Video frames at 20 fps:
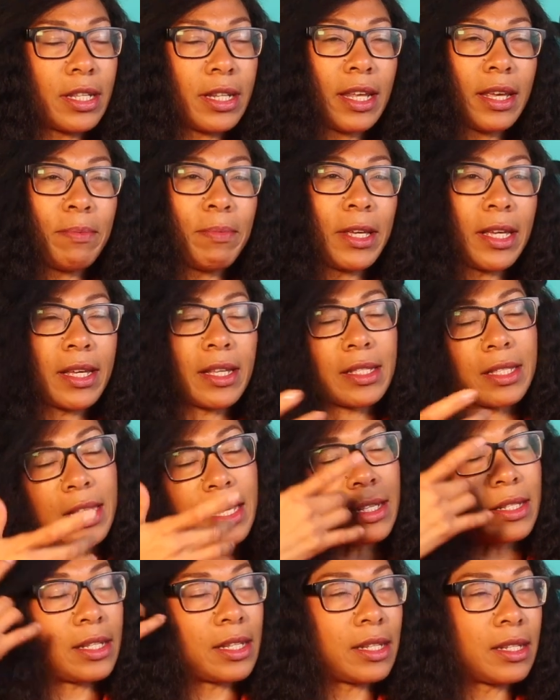today because
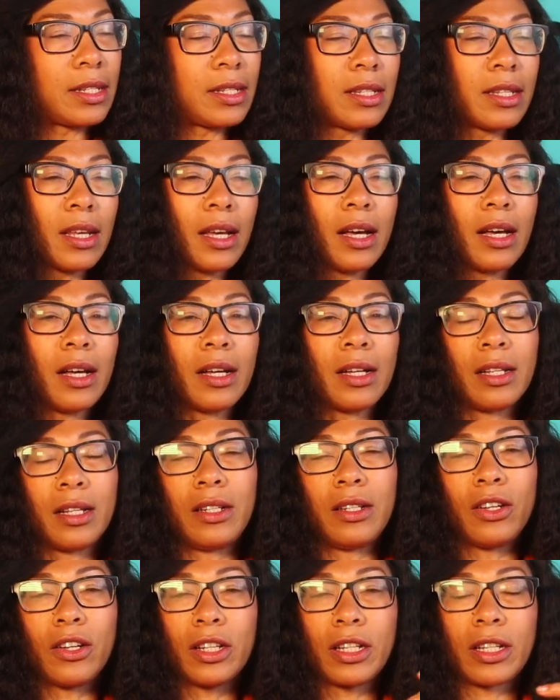it didn't uh,
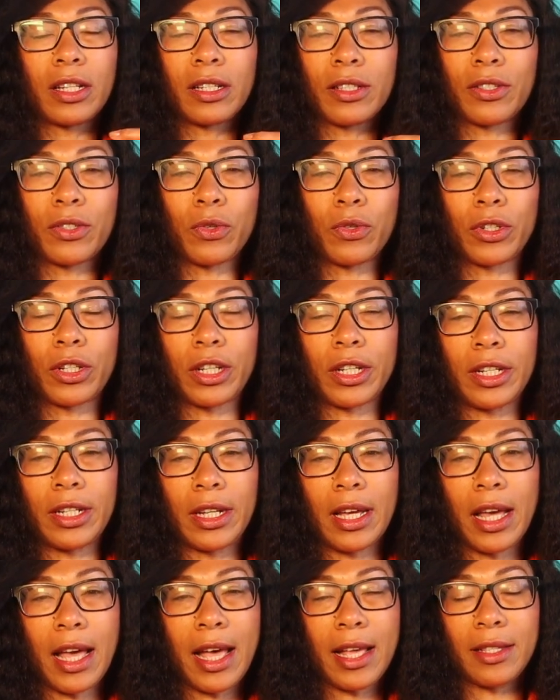look so
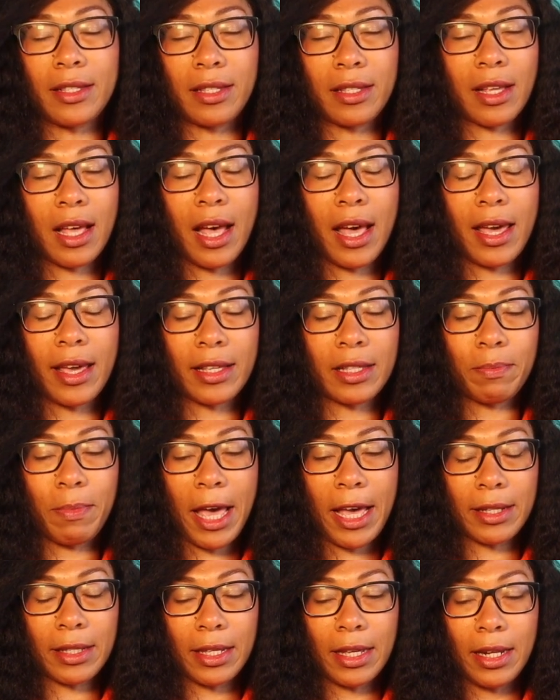good as I
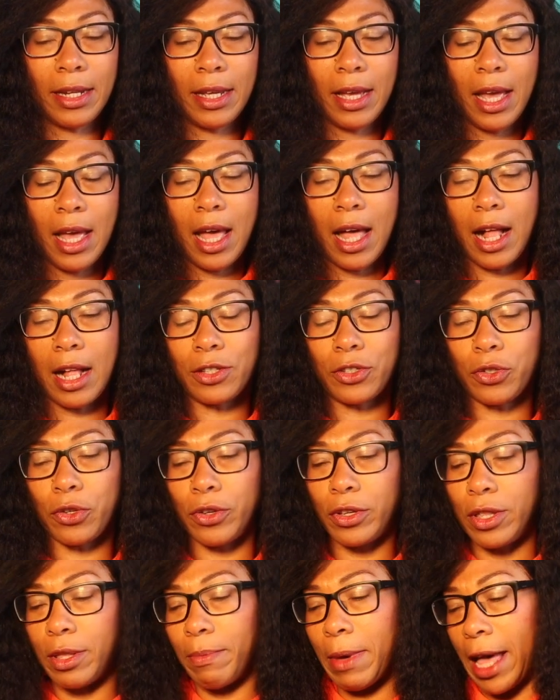expected. I'll show
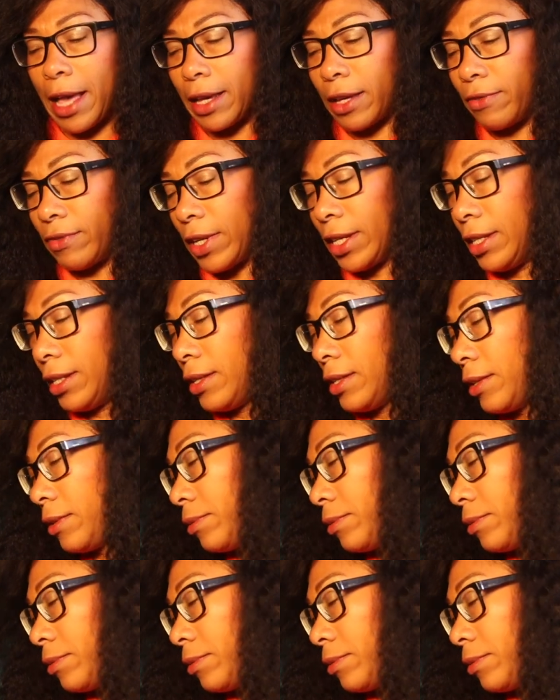you the back of it.